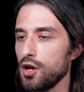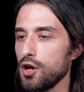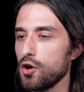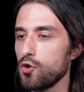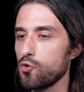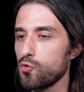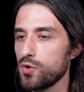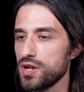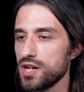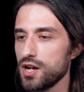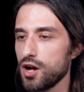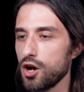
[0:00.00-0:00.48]

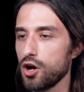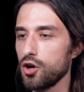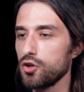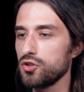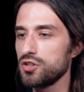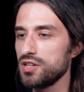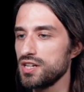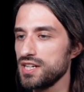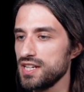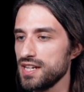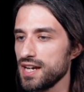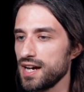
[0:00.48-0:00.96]
will
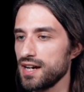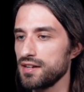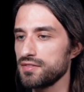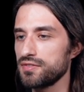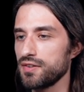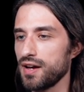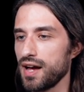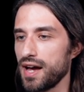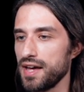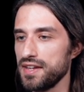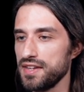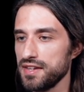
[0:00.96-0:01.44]
only have
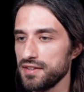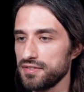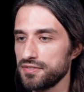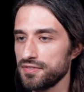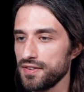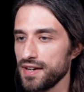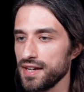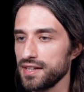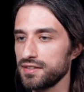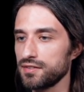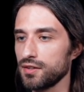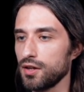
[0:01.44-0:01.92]
an
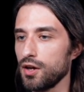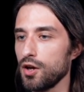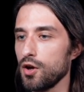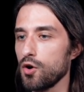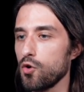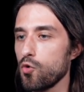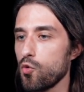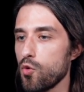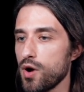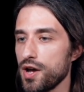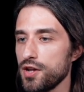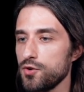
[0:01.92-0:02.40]
effect
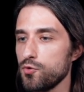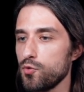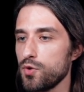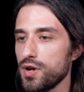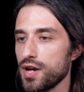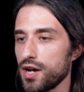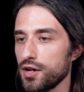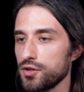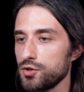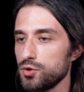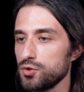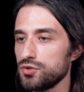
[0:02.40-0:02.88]
when we
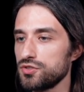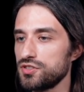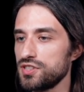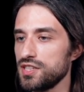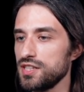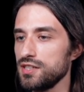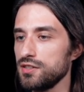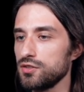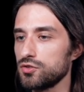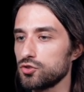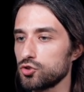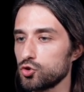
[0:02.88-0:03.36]
are
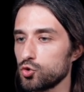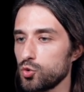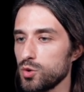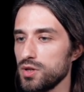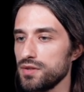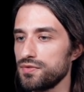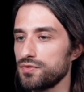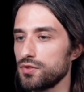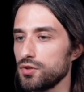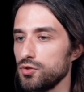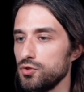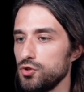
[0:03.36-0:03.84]
using
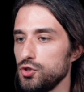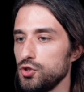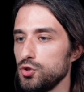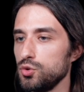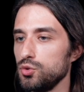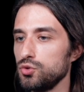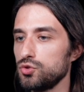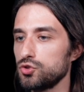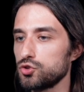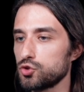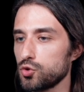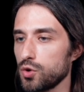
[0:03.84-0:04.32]
Swift new
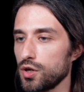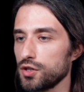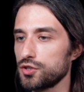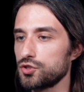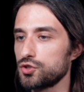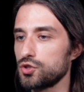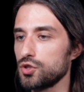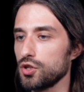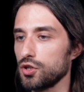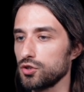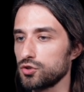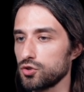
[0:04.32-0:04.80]

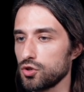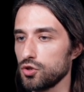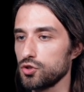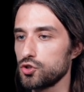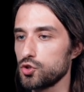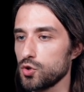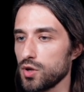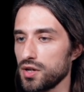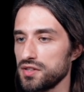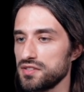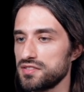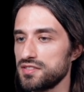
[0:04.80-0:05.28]
structured
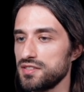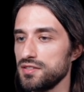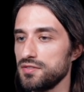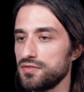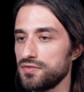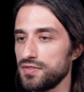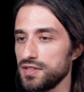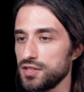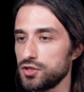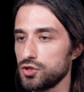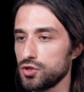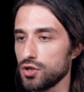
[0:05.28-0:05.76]
concurrency
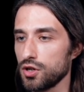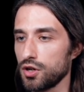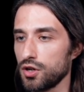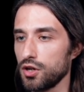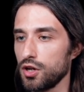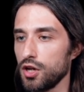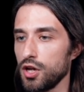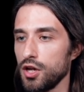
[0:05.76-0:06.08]
feature.